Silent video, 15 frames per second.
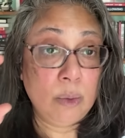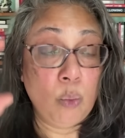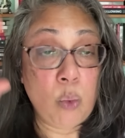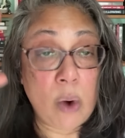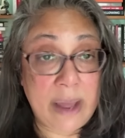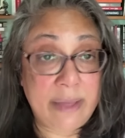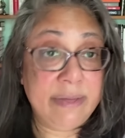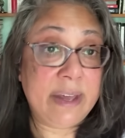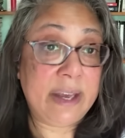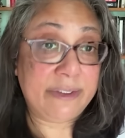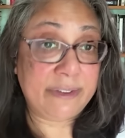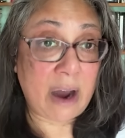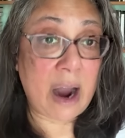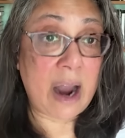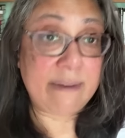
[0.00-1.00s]
when this
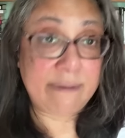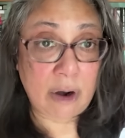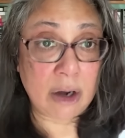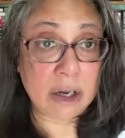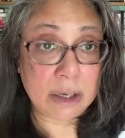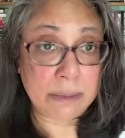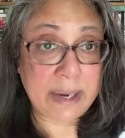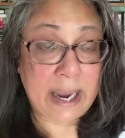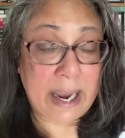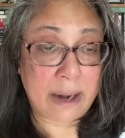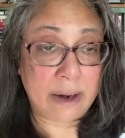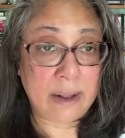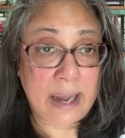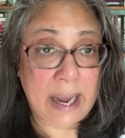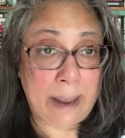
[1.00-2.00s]
high volume
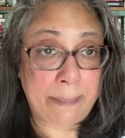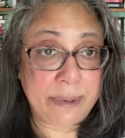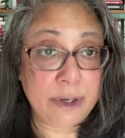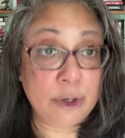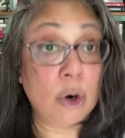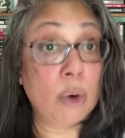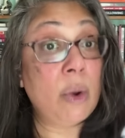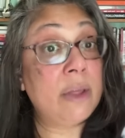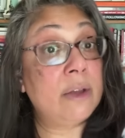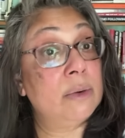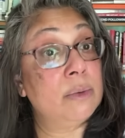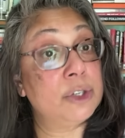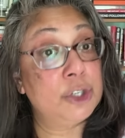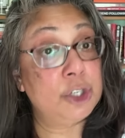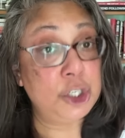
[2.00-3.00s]
candle happened or whether it
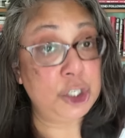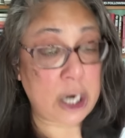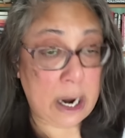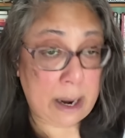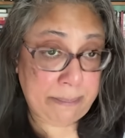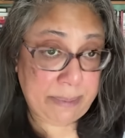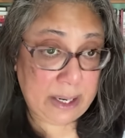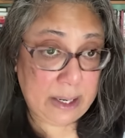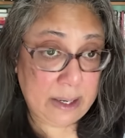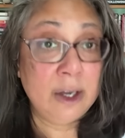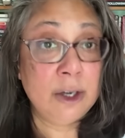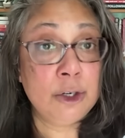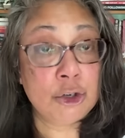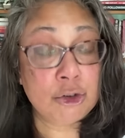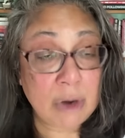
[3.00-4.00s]
was choppy.
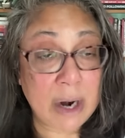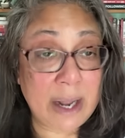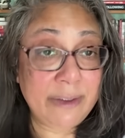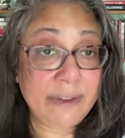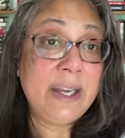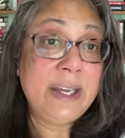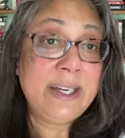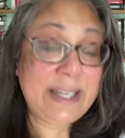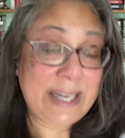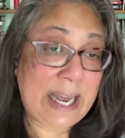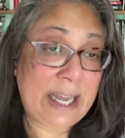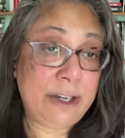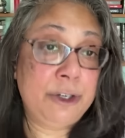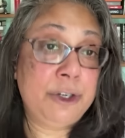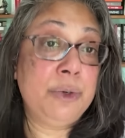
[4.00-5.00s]
Trends
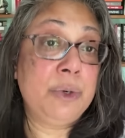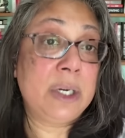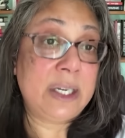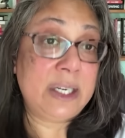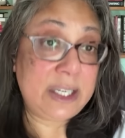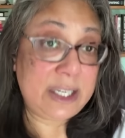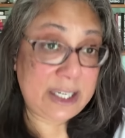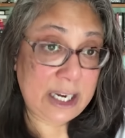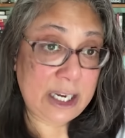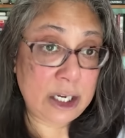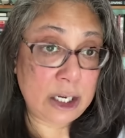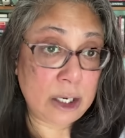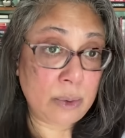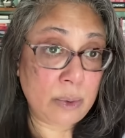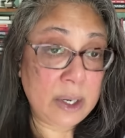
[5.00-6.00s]
tend to
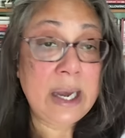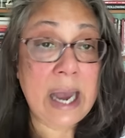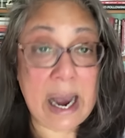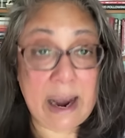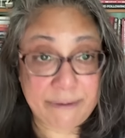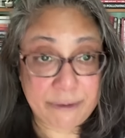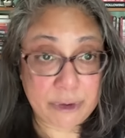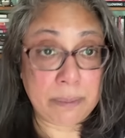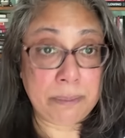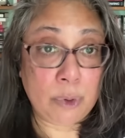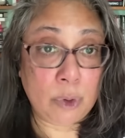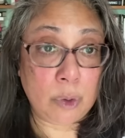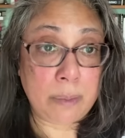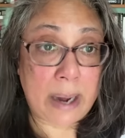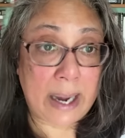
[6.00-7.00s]
continue after a
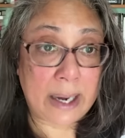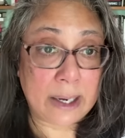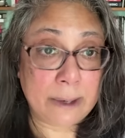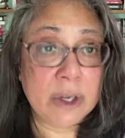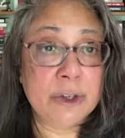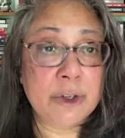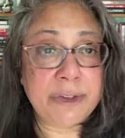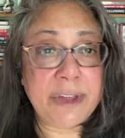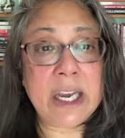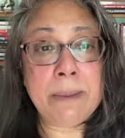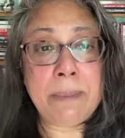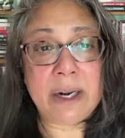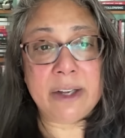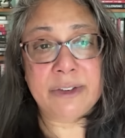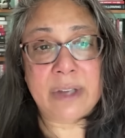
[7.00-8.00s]
pullback. So think
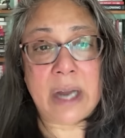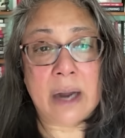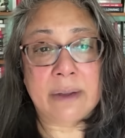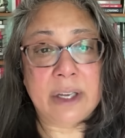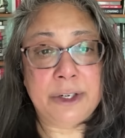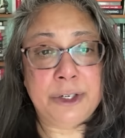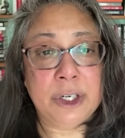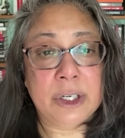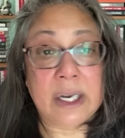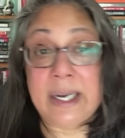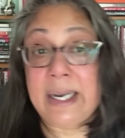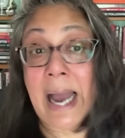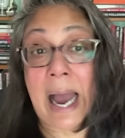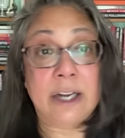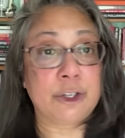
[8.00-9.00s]
about a stock that took a
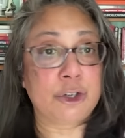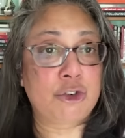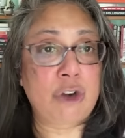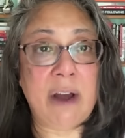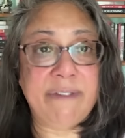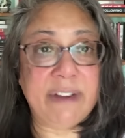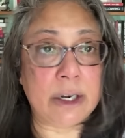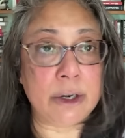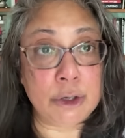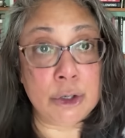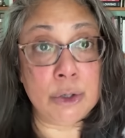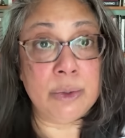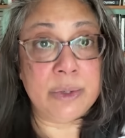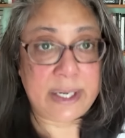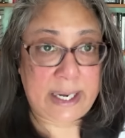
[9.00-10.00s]
catastrophic
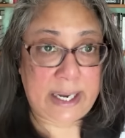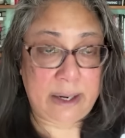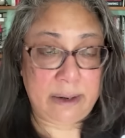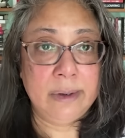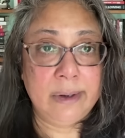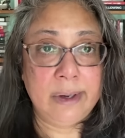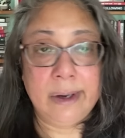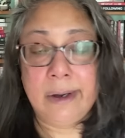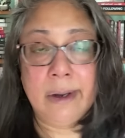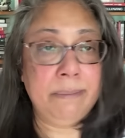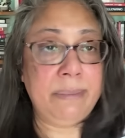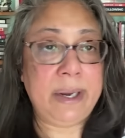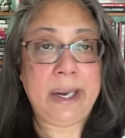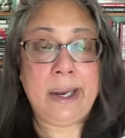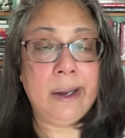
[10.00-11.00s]
news hit. It could
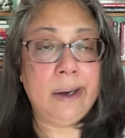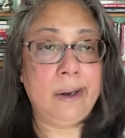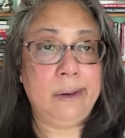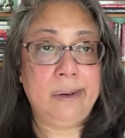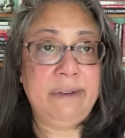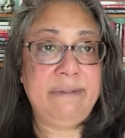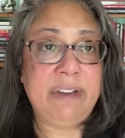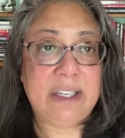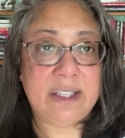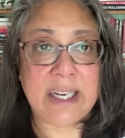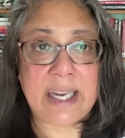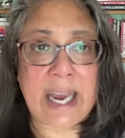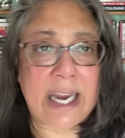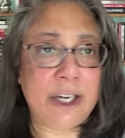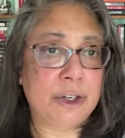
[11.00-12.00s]
be,
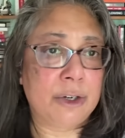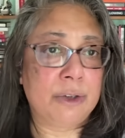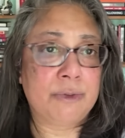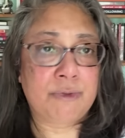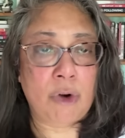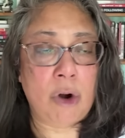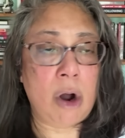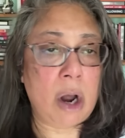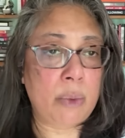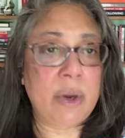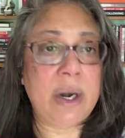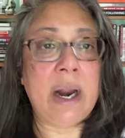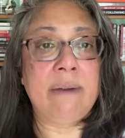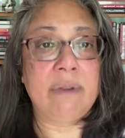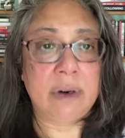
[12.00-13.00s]
investigations, fraud,
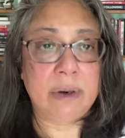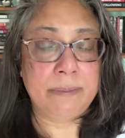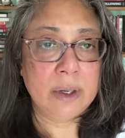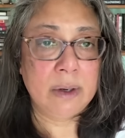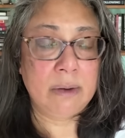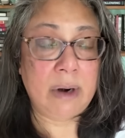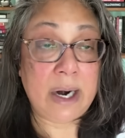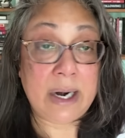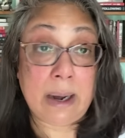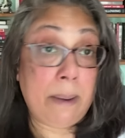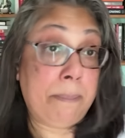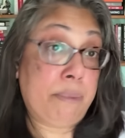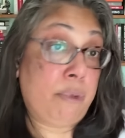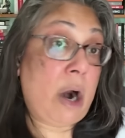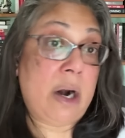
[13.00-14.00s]
whatever, right? A
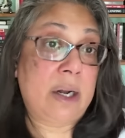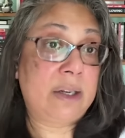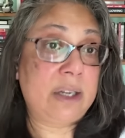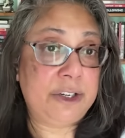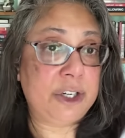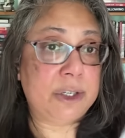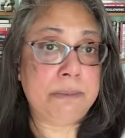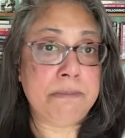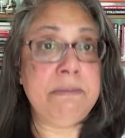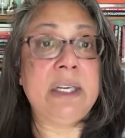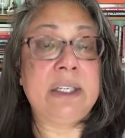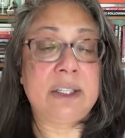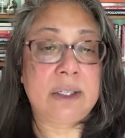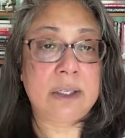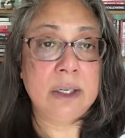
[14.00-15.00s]
product that just
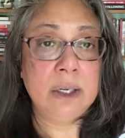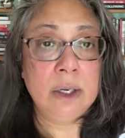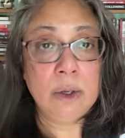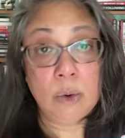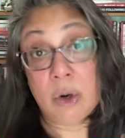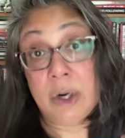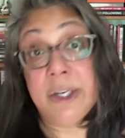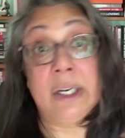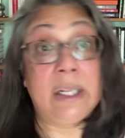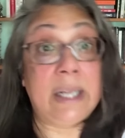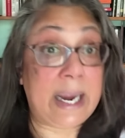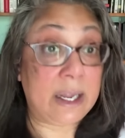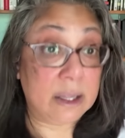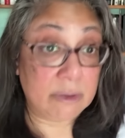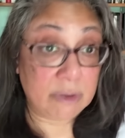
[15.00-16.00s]
missed or a
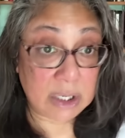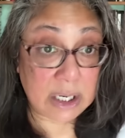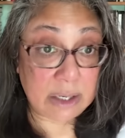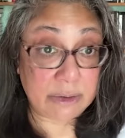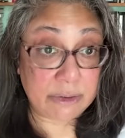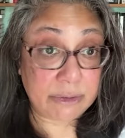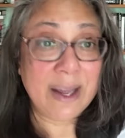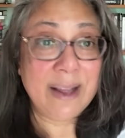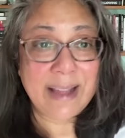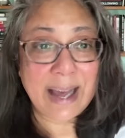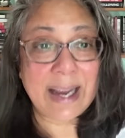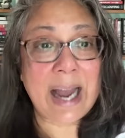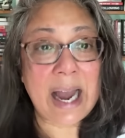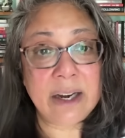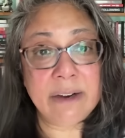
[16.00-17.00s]
delay in the release.
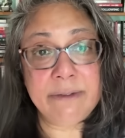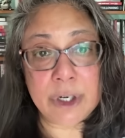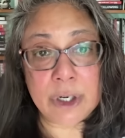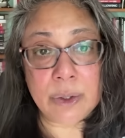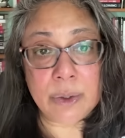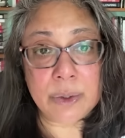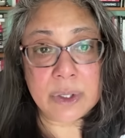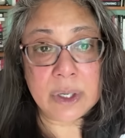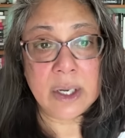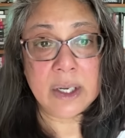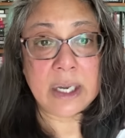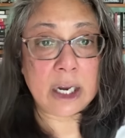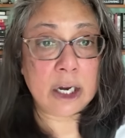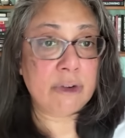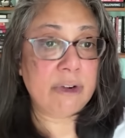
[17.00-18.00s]
That kind of news
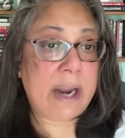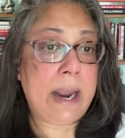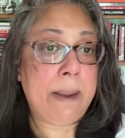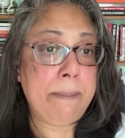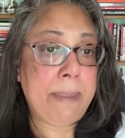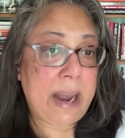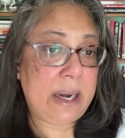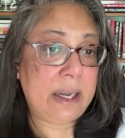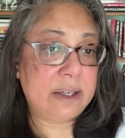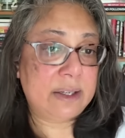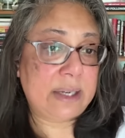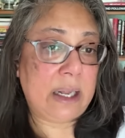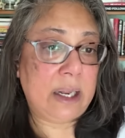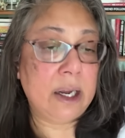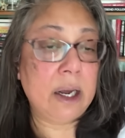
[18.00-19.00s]
can create panic
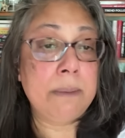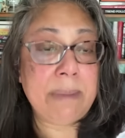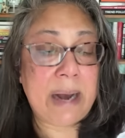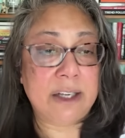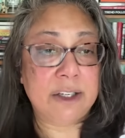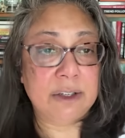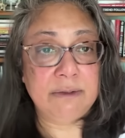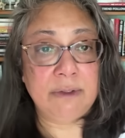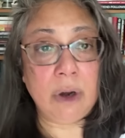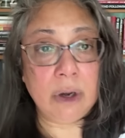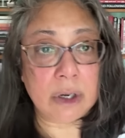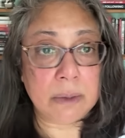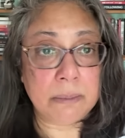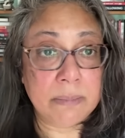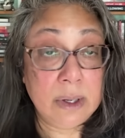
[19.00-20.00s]
selling on massive
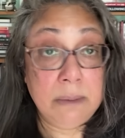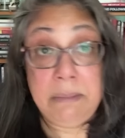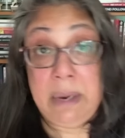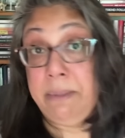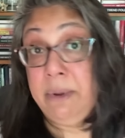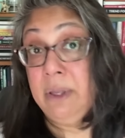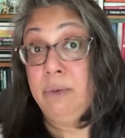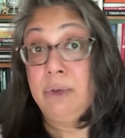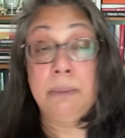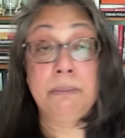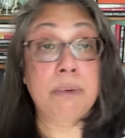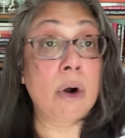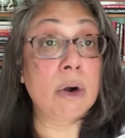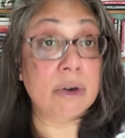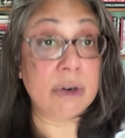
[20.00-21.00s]
volume. Maybe there was a
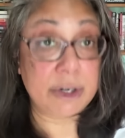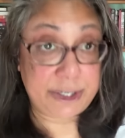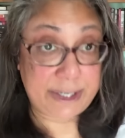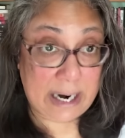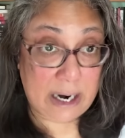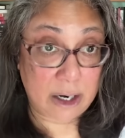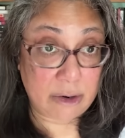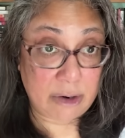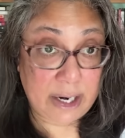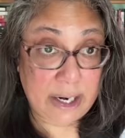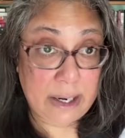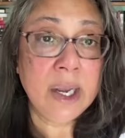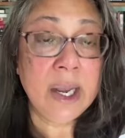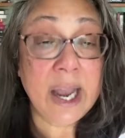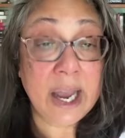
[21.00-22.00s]
brokerage downgrade.
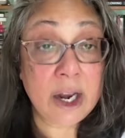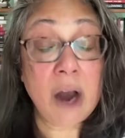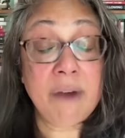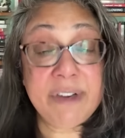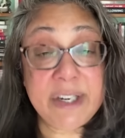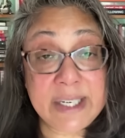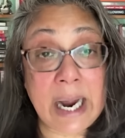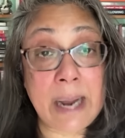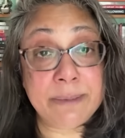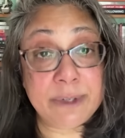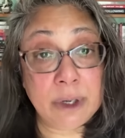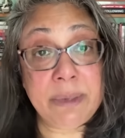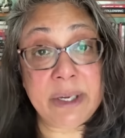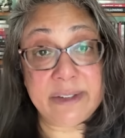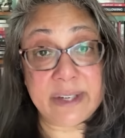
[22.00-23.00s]
And oftentimes
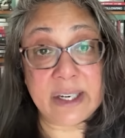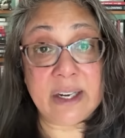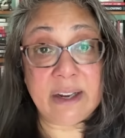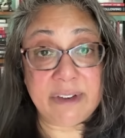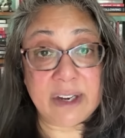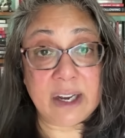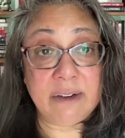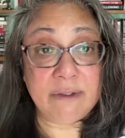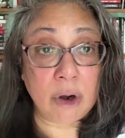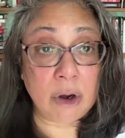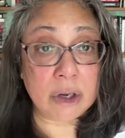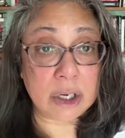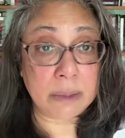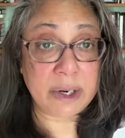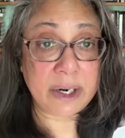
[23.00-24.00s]
there'll be significant
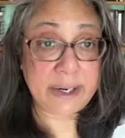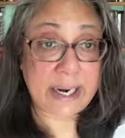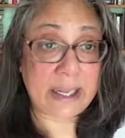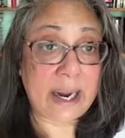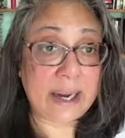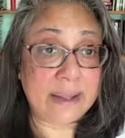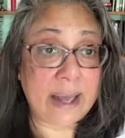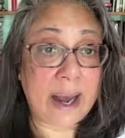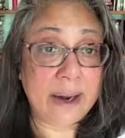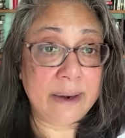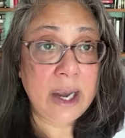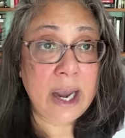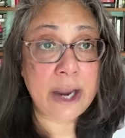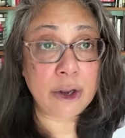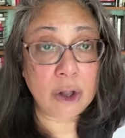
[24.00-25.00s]
volume on a day like that.
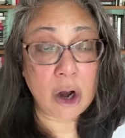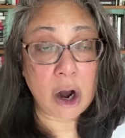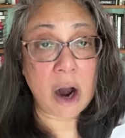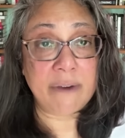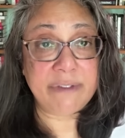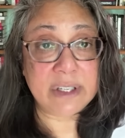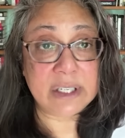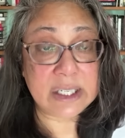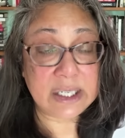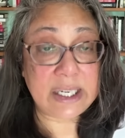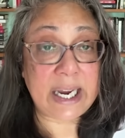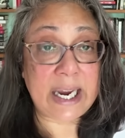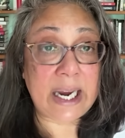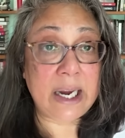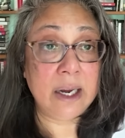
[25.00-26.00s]
And you'll often
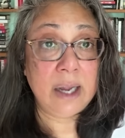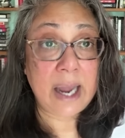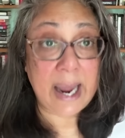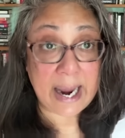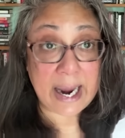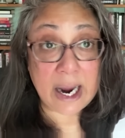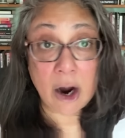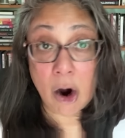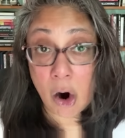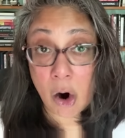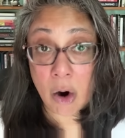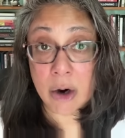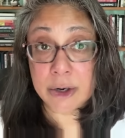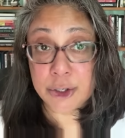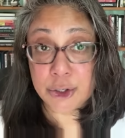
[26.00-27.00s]
see a
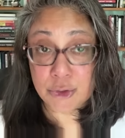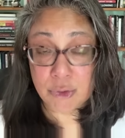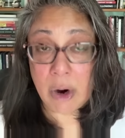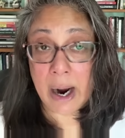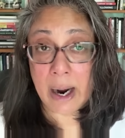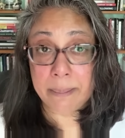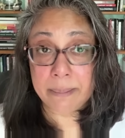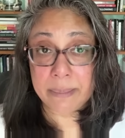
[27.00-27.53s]
hard drop.